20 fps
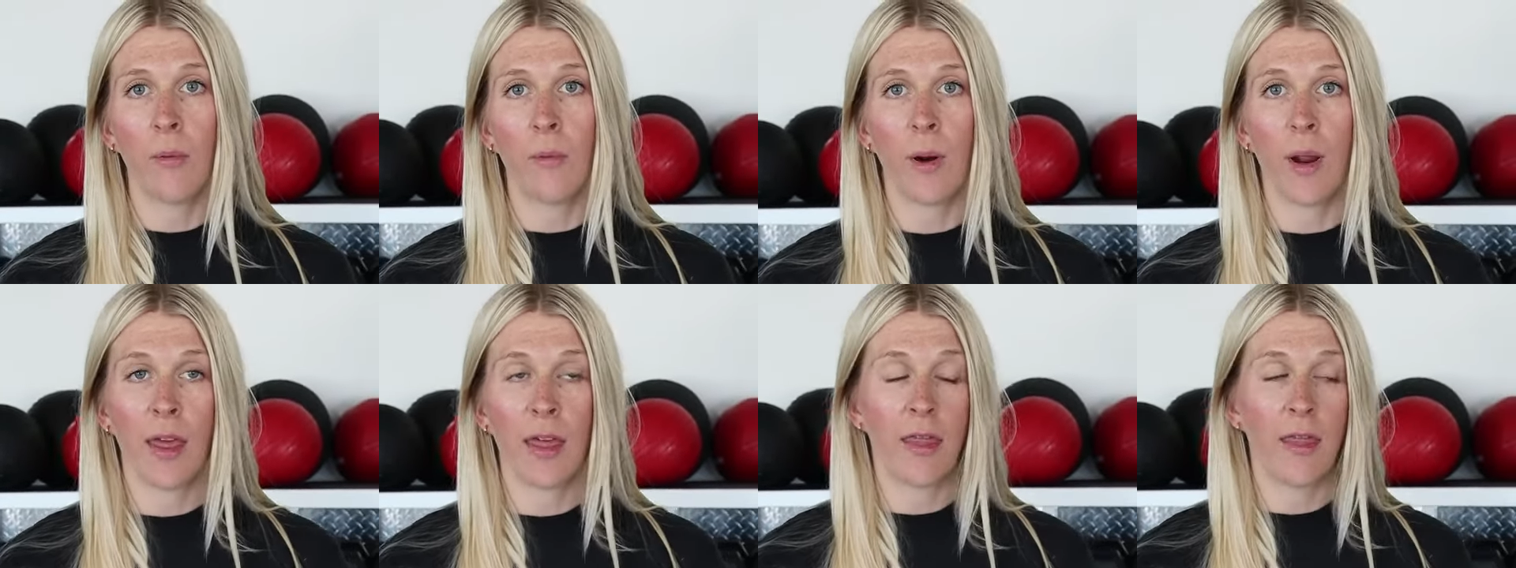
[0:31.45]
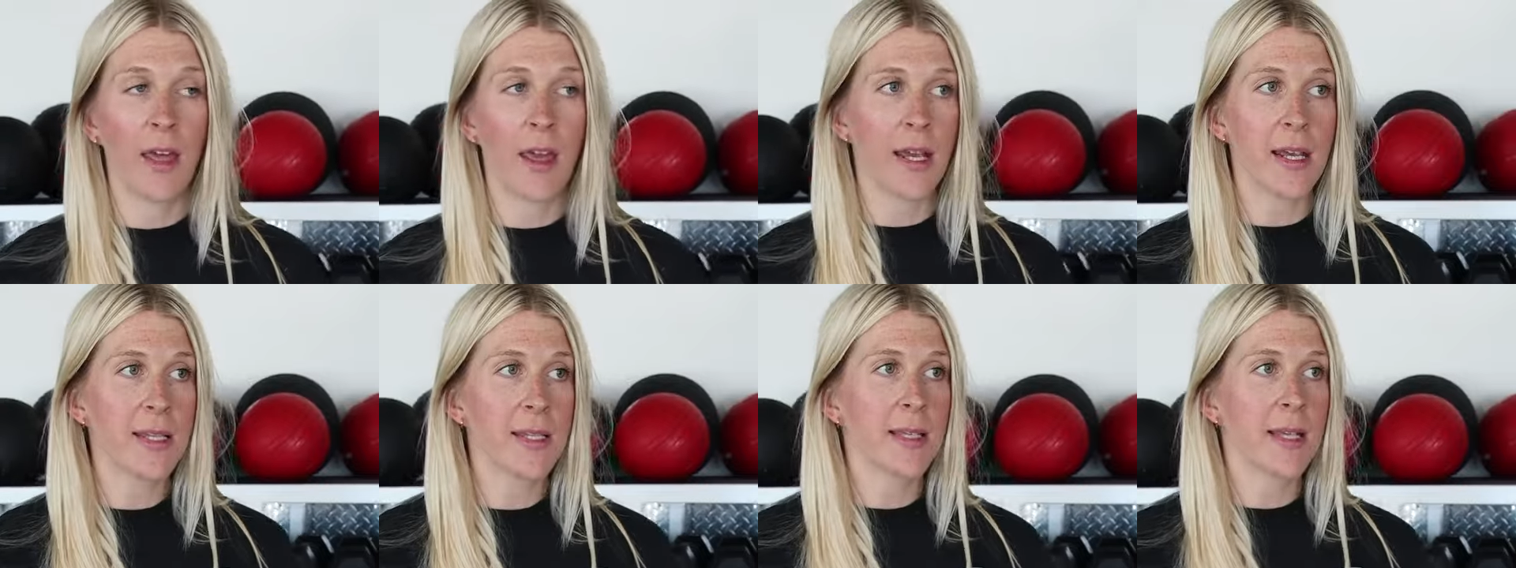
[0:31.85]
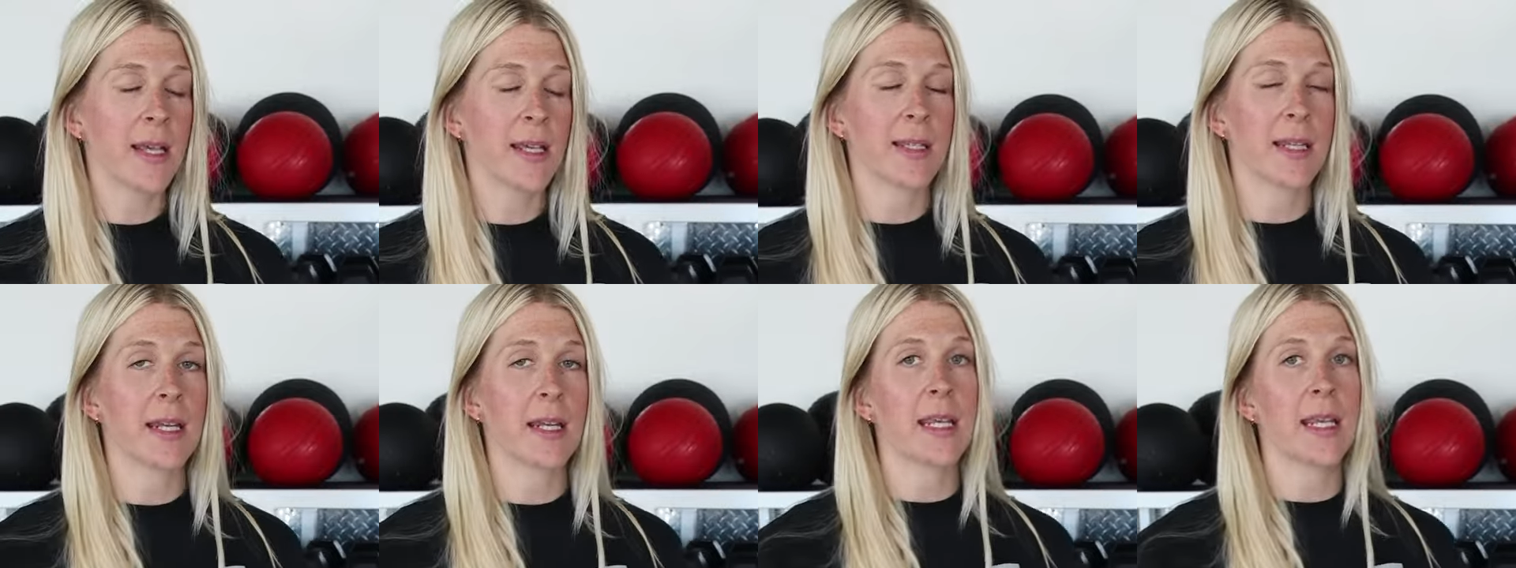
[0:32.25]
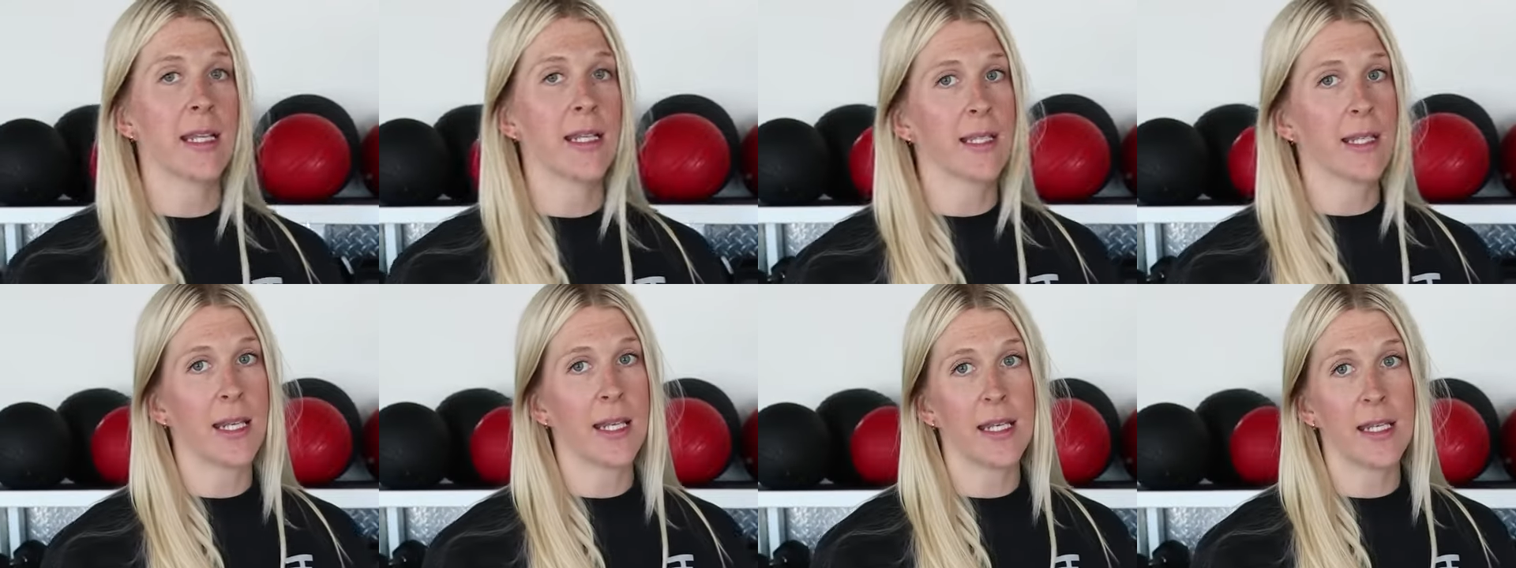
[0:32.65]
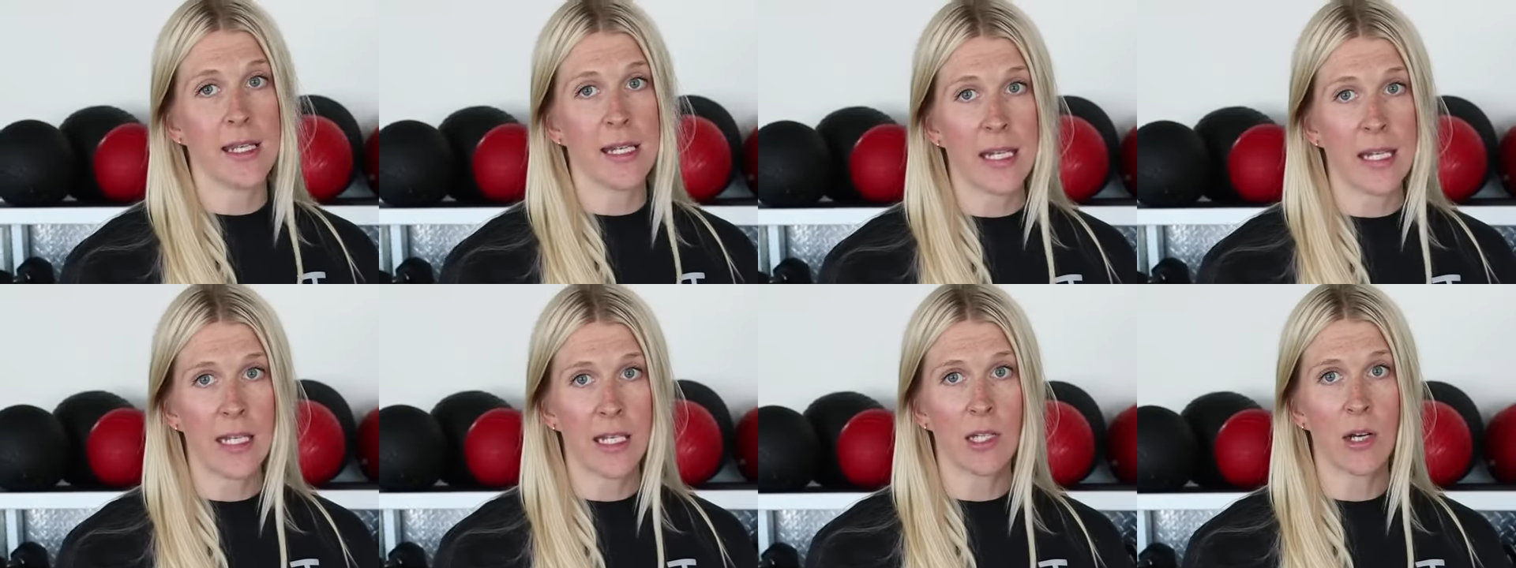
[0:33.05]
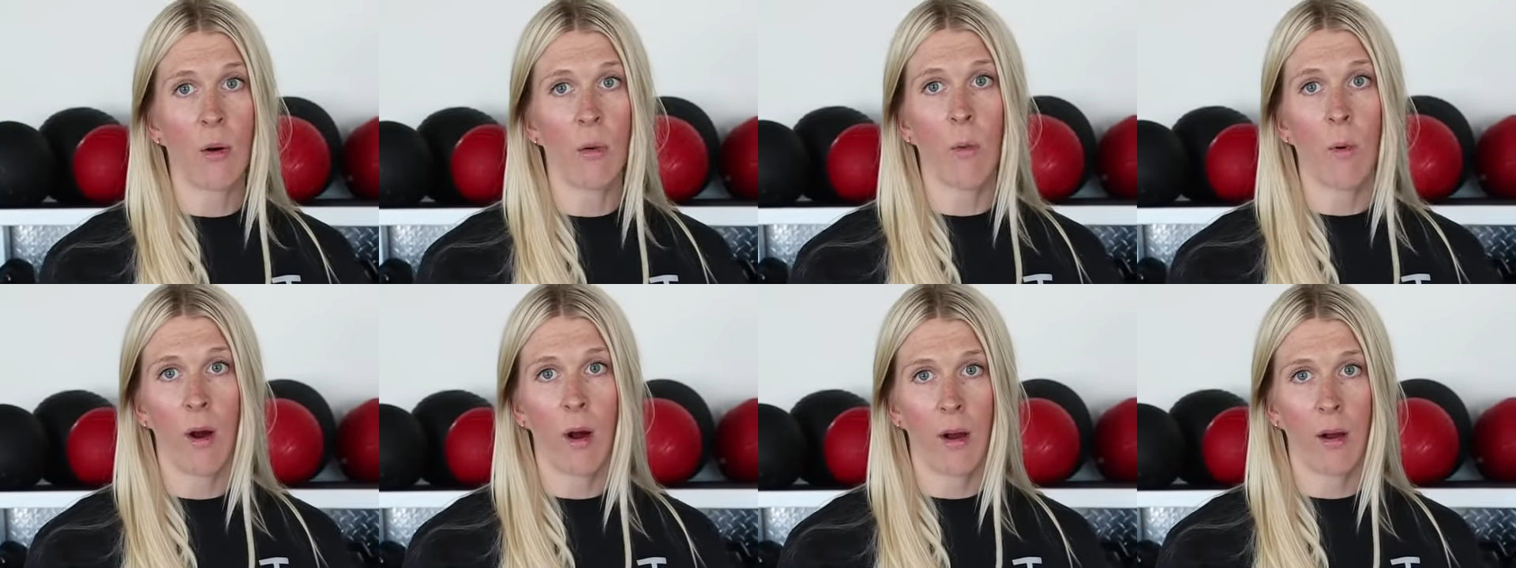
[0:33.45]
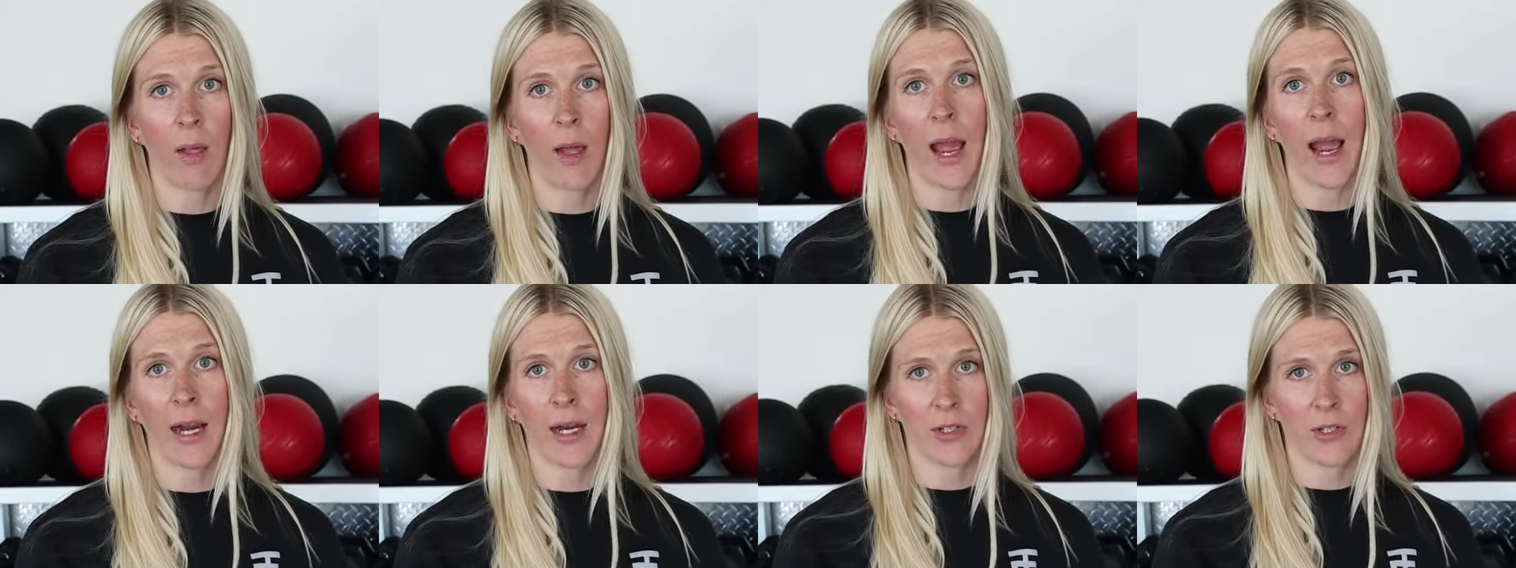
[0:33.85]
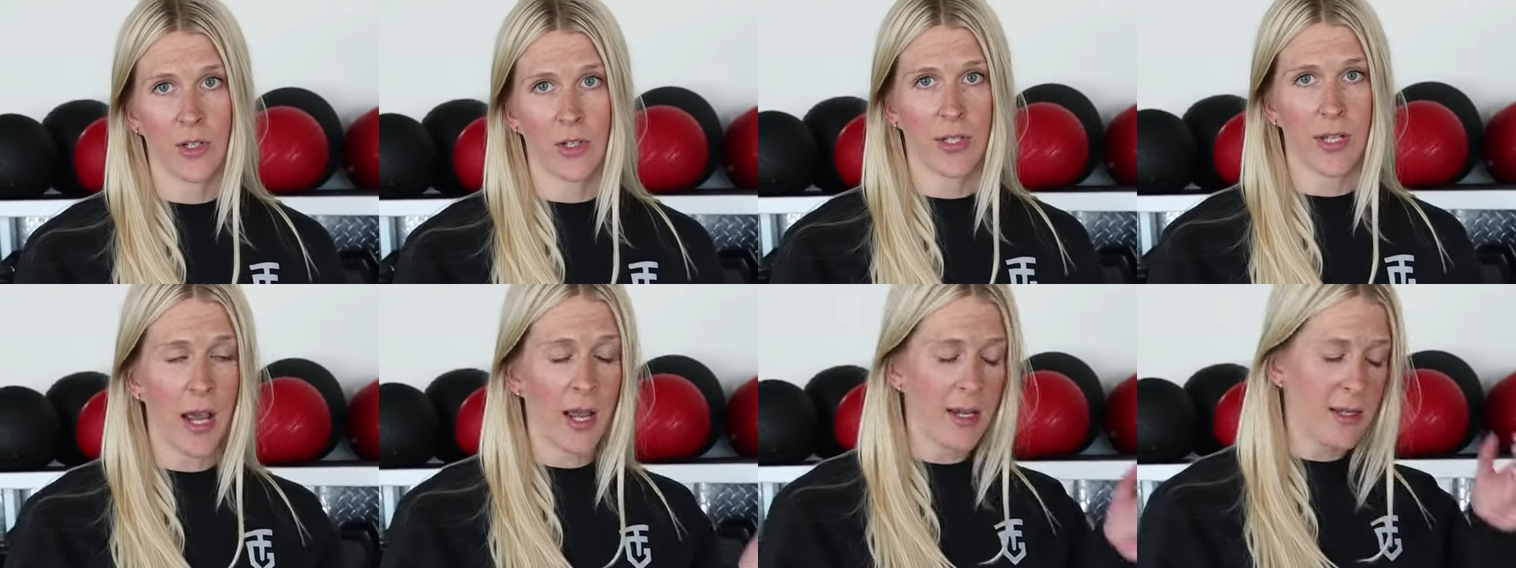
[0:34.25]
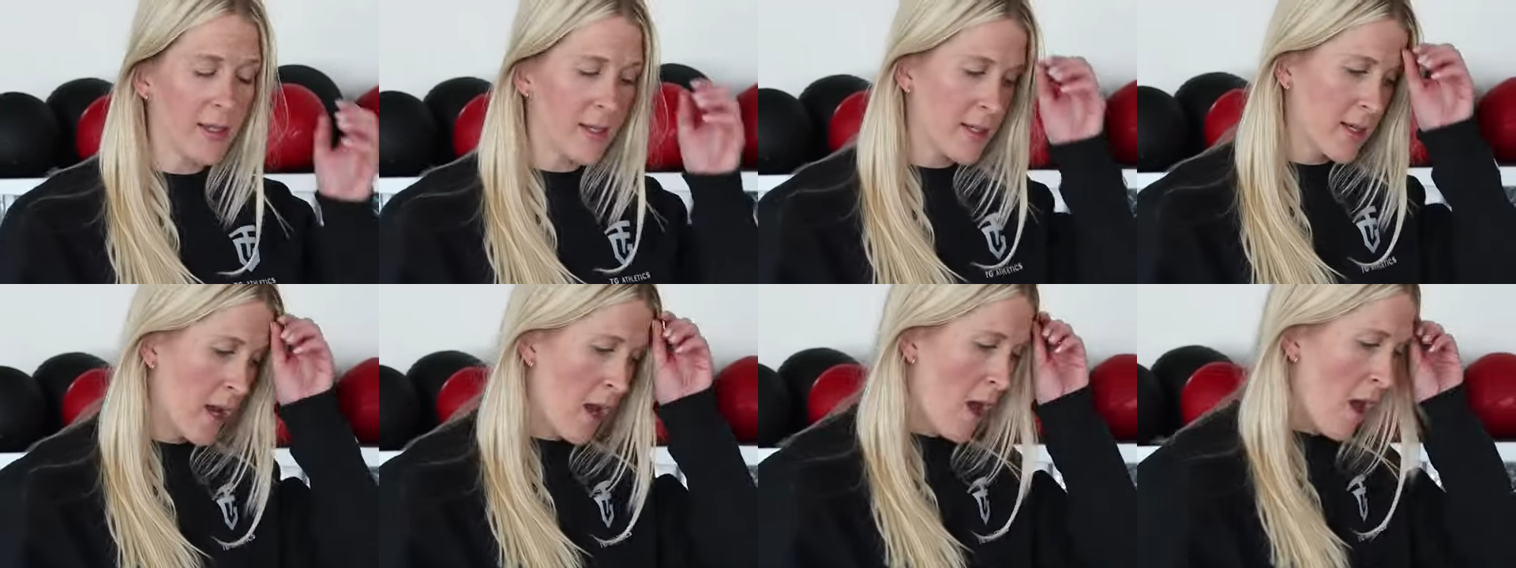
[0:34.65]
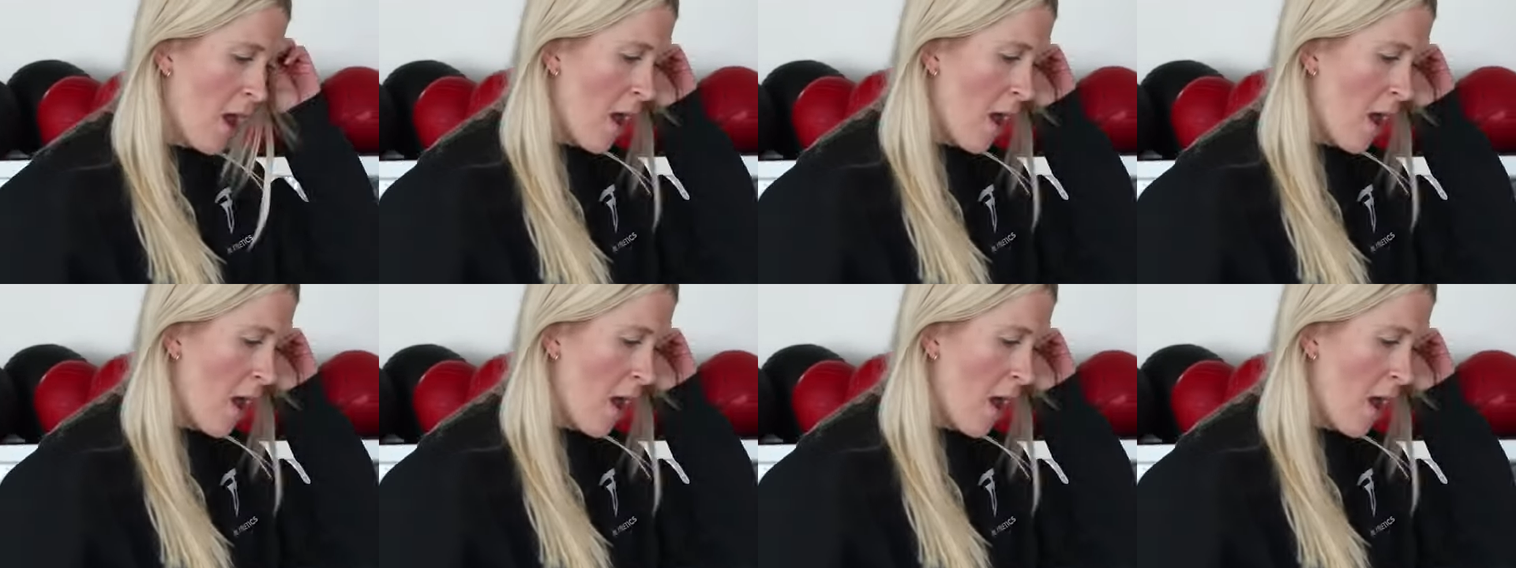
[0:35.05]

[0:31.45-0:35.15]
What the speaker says: with this is an easy knee to wall exercise.